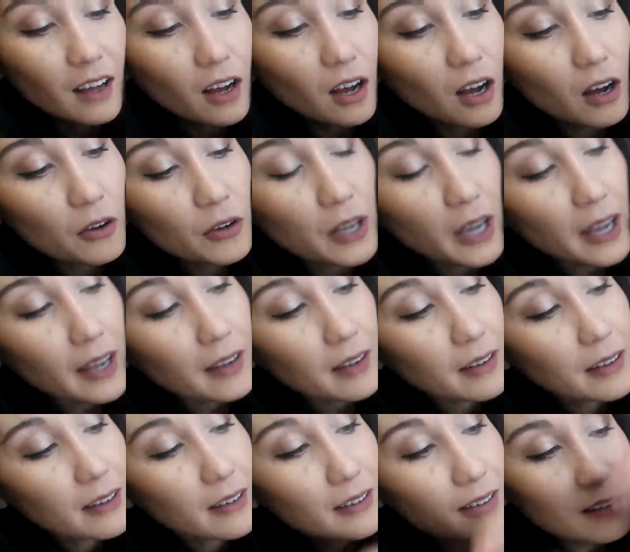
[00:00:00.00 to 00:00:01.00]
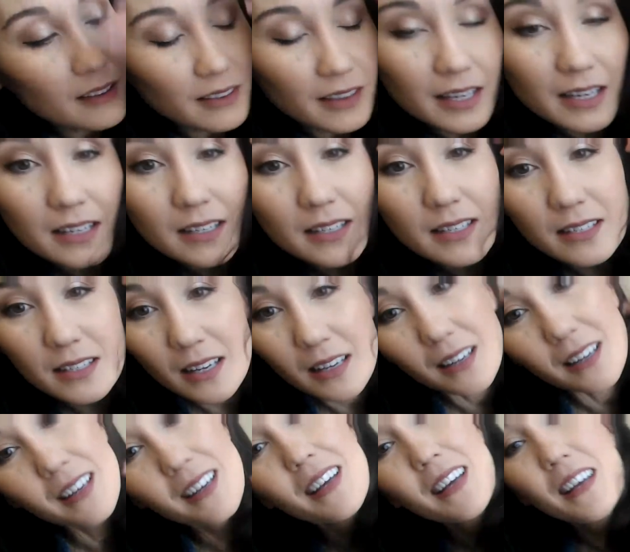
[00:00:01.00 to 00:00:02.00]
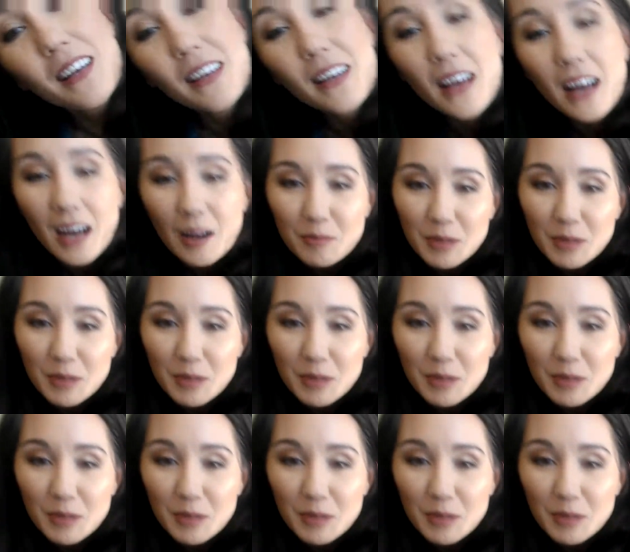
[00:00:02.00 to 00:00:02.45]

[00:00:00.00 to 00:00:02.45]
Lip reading: Okay, this, I'm